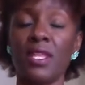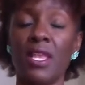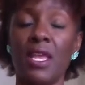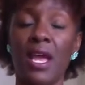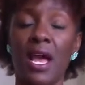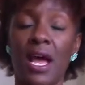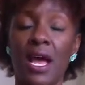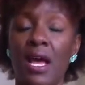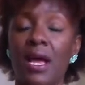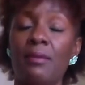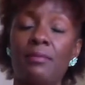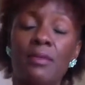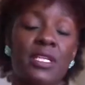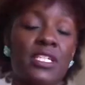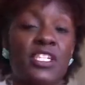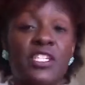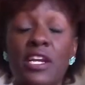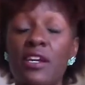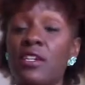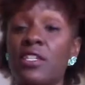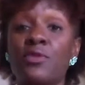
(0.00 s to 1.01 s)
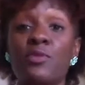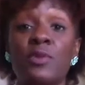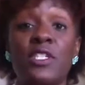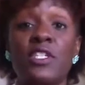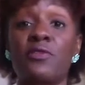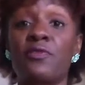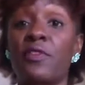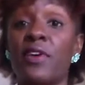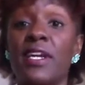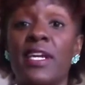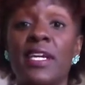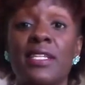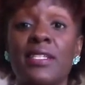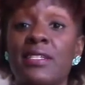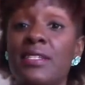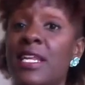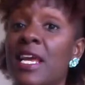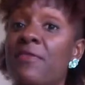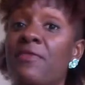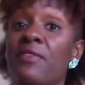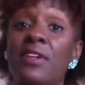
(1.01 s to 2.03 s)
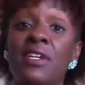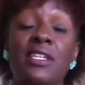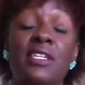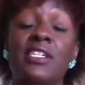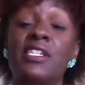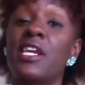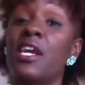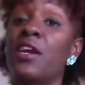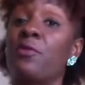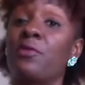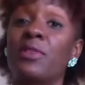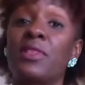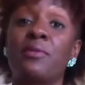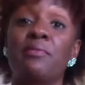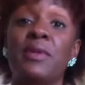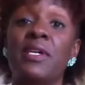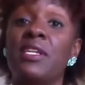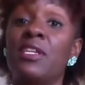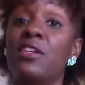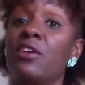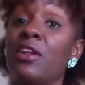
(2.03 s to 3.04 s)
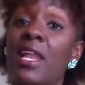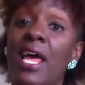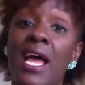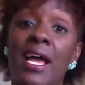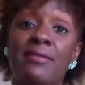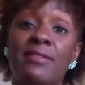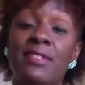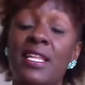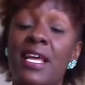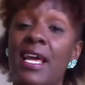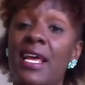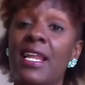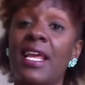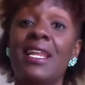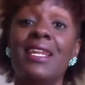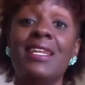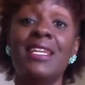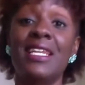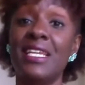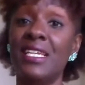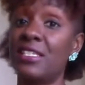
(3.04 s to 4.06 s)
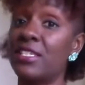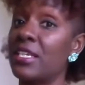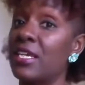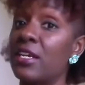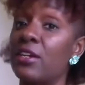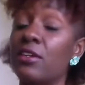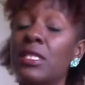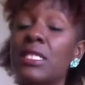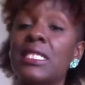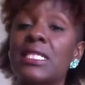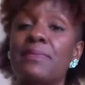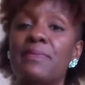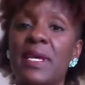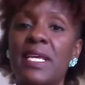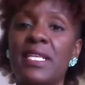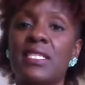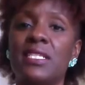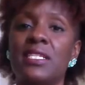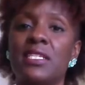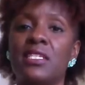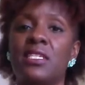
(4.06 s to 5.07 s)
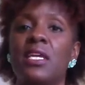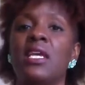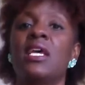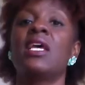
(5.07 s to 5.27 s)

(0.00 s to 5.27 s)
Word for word: Um, share this with your friends. Definitely share it with the men in your lives that need to hear this message.